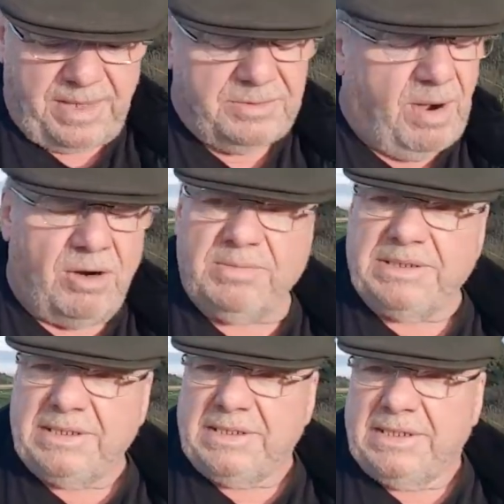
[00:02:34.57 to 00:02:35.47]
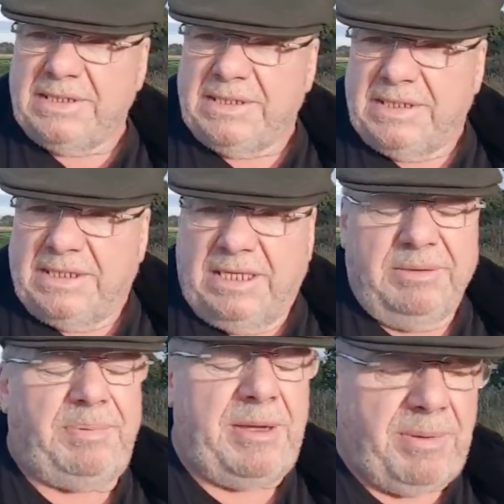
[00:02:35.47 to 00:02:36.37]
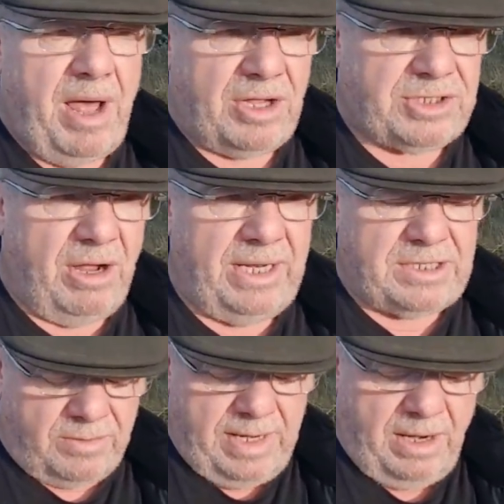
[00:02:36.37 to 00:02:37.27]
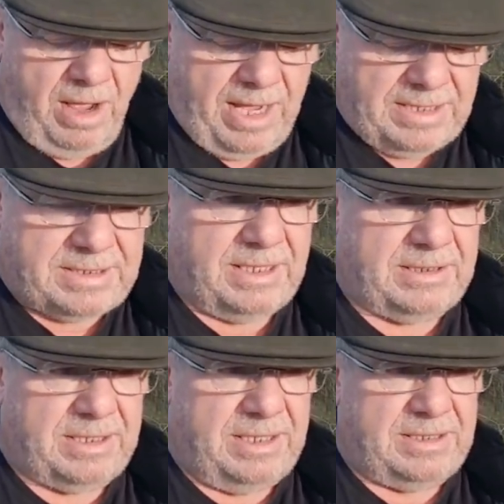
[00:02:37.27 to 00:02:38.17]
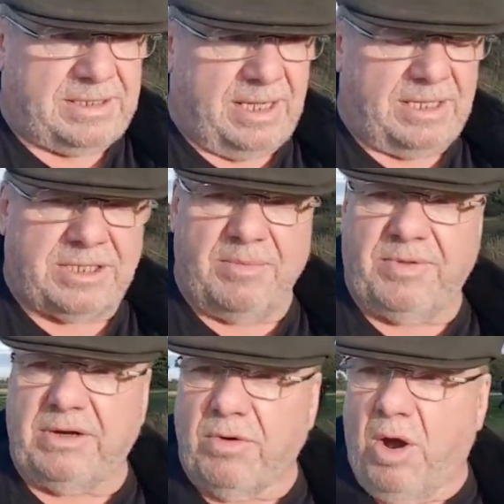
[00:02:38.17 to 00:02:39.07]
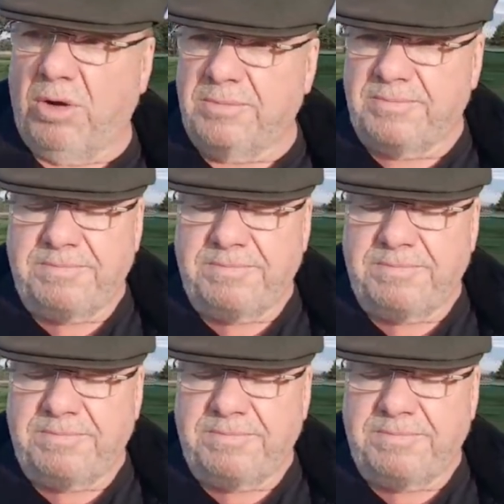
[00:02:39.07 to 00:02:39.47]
Well, people are starting to realise that there's something wrong,